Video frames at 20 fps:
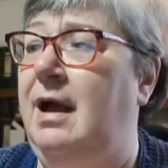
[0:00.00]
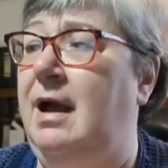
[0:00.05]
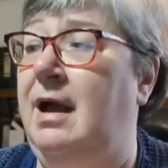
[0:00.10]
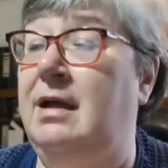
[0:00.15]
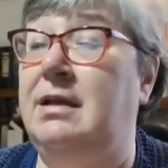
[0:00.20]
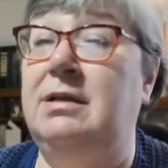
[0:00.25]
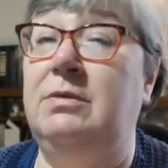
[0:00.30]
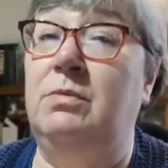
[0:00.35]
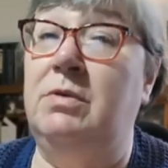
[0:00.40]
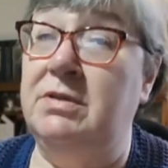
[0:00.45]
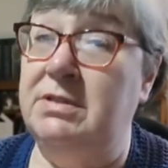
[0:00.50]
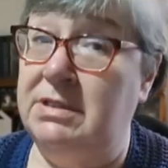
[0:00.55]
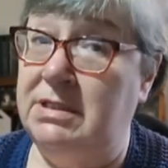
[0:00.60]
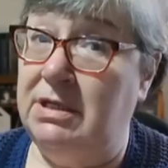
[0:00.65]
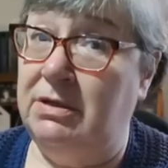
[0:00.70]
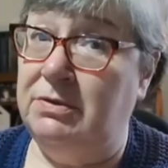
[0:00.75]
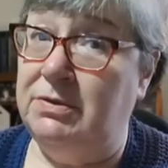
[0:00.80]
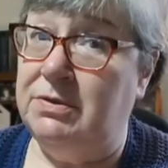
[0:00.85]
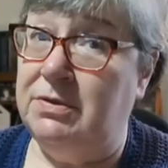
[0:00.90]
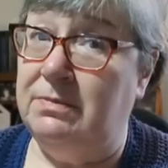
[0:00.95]
And it was
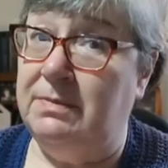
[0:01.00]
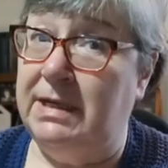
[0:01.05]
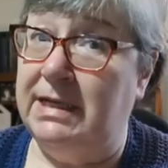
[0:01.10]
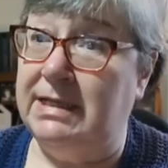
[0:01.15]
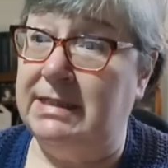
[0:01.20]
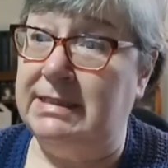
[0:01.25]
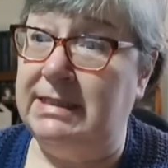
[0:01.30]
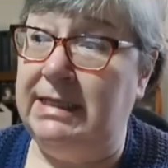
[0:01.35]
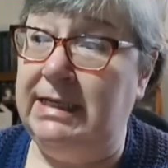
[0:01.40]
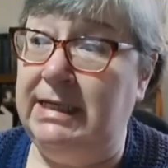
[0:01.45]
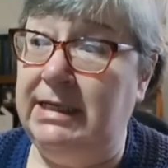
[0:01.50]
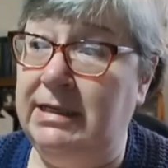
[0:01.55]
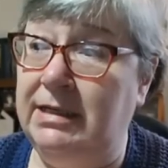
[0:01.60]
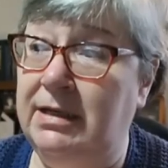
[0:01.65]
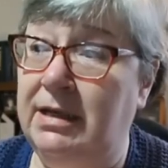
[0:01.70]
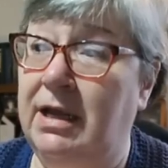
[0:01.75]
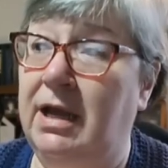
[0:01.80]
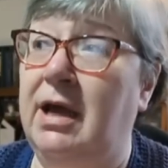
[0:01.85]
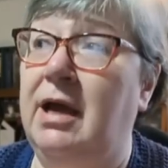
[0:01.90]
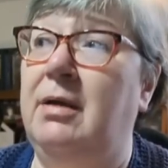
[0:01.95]
sold to a
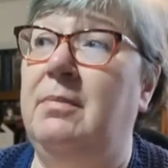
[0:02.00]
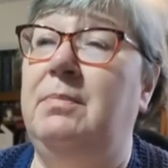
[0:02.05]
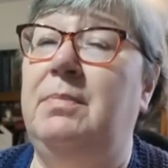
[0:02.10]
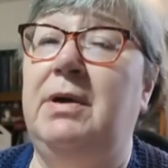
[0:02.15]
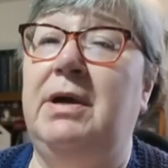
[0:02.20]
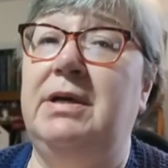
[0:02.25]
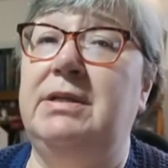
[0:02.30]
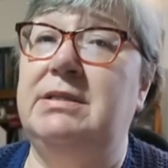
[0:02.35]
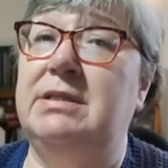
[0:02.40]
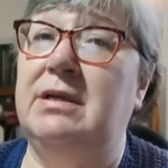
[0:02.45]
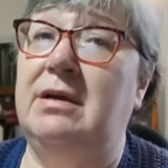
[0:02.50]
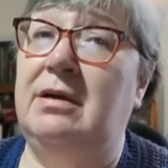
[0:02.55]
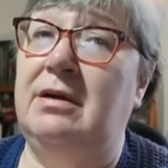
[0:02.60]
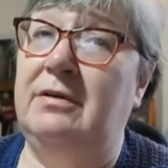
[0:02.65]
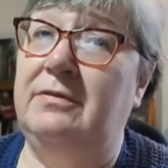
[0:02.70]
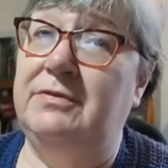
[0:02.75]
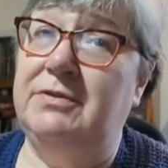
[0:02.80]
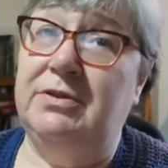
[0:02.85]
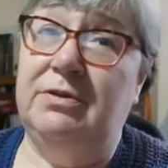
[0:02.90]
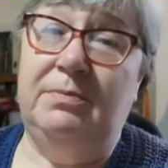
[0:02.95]
magazine, but
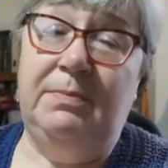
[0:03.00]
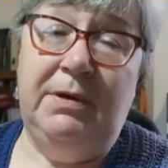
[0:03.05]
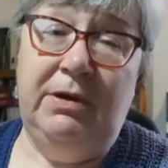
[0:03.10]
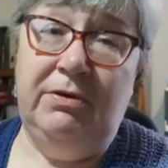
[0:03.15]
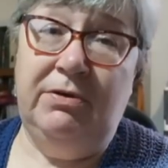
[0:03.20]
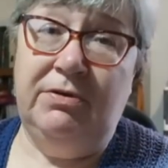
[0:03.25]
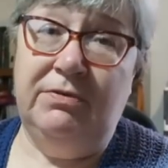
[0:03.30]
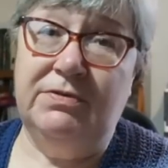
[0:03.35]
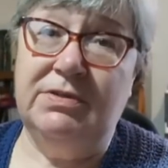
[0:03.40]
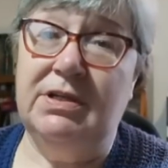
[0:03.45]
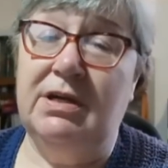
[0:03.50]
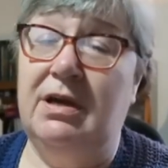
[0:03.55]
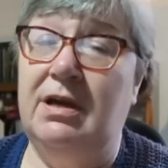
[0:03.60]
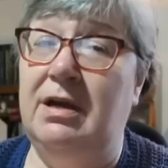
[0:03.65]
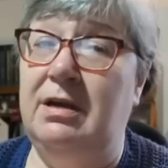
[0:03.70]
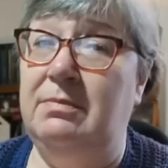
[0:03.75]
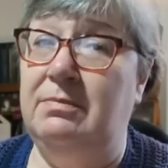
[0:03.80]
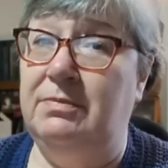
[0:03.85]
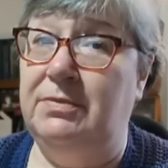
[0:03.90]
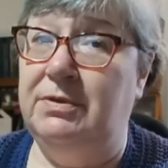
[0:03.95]
after a period of
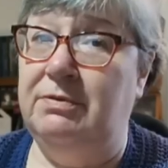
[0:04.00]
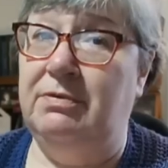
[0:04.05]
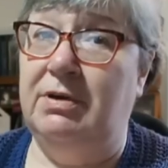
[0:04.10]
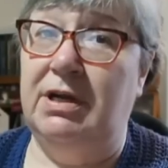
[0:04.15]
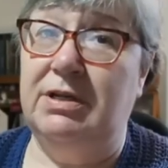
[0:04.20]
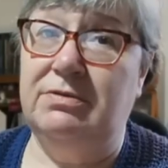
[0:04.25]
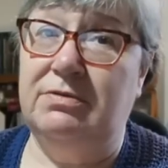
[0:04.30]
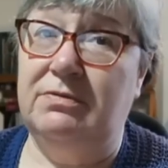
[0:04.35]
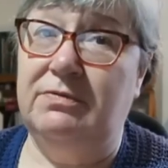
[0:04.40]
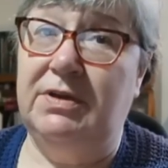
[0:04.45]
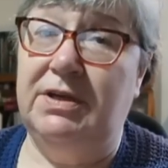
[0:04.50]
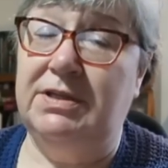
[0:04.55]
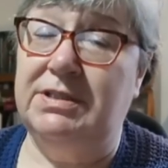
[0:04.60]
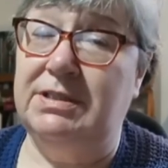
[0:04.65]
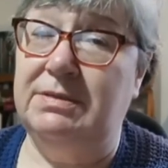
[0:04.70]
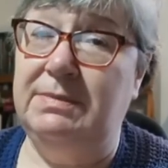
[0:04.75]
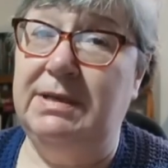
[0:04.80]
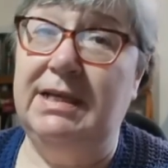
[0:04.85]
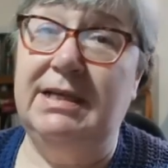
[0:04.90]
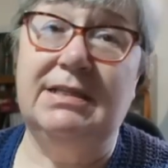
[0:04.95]
time, the rights revert
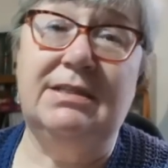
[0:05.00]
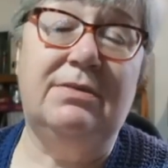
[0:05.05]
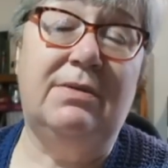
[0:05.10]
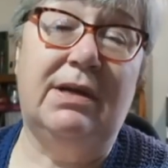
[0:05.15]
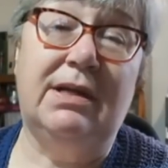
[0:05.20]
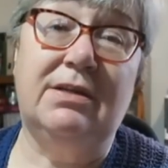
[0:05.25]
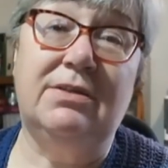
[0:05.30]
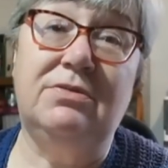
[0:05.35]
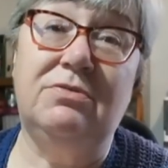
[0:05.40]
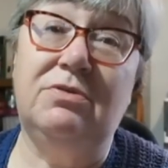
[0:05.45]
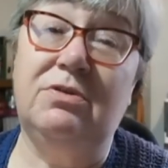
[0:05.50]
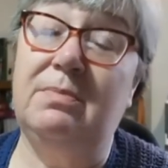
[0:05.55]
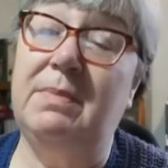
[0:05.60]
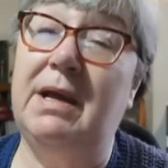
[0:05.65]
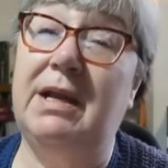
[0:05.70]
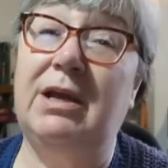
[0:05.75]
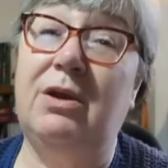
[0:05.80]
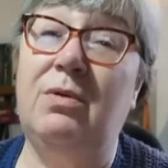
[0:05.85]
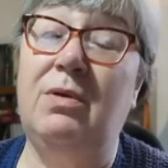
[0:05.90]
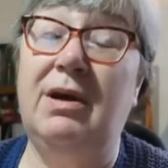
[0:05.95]
to me, so I can talk
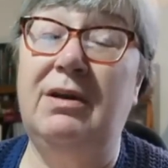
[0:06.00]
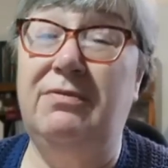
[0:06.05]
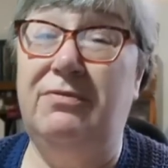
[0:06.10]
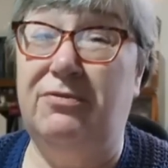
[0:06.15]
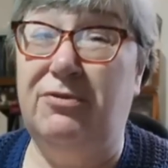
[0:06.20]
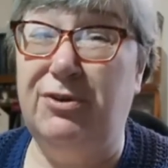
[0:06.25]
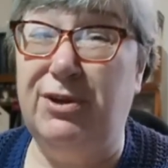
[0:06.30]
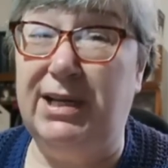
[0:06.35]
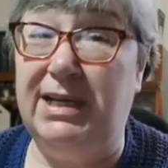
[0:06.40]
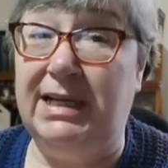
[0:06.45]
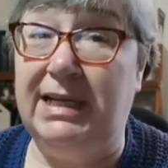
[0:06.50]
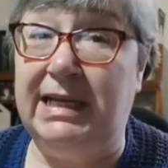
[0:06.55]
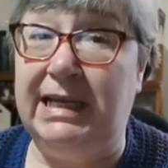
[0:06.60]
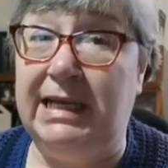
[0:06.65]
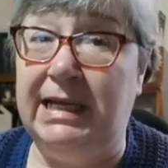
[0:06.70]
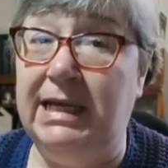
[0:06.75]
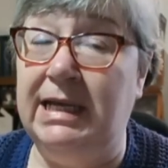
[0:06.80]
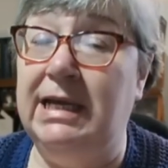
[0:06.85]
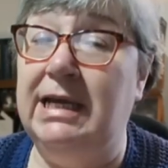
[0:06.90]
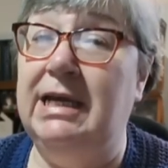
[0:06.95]
about it quite
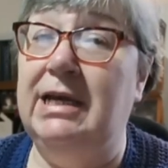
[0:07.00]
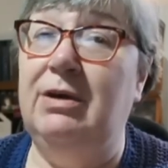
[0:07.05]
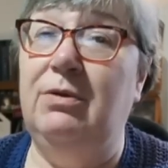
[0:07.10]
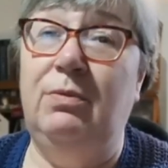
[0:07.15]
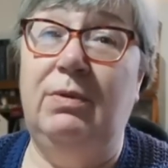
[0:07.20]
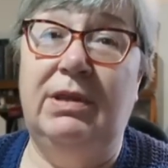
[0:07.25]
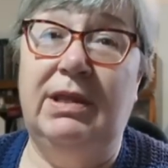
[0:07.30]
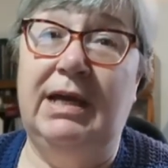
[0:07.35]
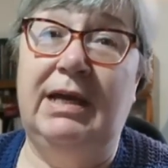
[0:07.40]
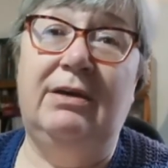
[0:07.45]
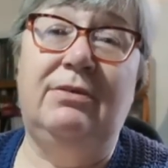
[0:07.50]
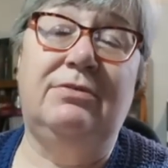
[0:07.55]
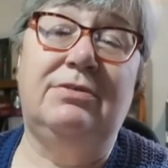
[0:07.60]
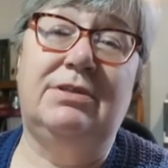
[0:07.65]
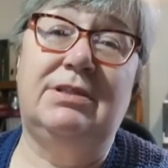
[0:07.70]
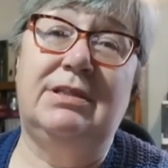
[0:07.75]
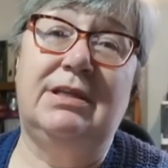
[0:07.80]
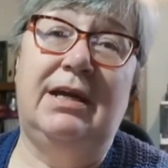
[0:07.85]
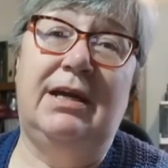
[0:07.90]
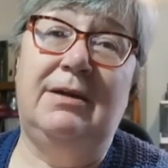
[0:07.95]
freely
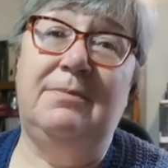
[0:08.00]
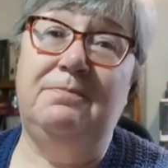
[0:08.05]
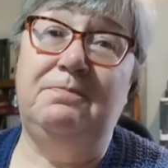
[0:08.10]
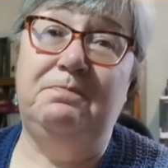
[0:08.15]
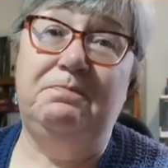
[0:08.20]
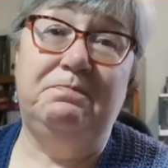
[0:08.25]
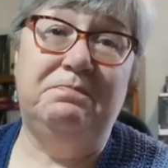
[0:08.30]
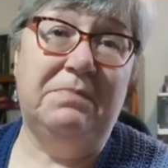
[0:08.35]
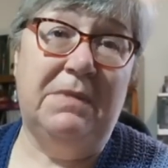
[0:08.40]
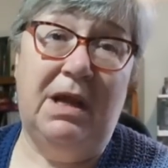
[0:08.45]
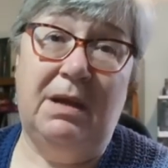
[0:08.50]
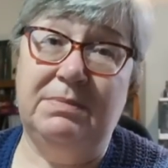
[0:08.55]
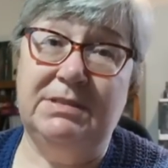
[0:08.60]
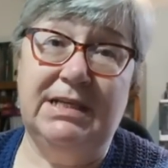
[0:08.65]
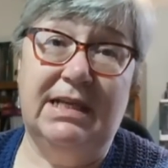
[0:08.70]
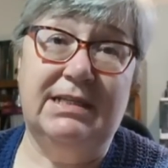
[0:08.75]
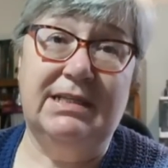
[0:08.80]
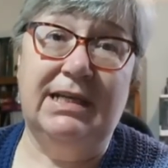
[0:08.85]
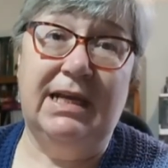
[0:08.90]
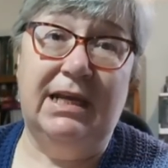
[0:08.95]
without
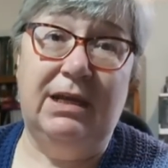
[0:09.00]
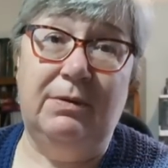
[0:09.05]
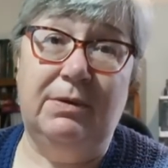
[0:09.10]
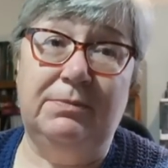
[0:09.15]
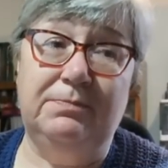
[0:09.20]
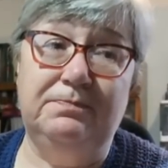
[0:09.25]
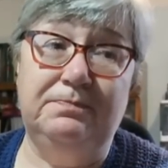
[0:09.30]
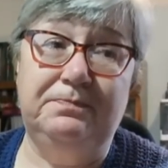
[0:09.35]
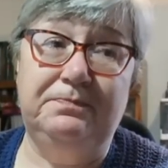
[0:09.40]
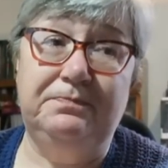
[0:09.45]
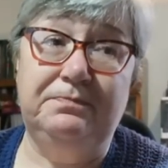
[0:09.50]
upsetting anyone,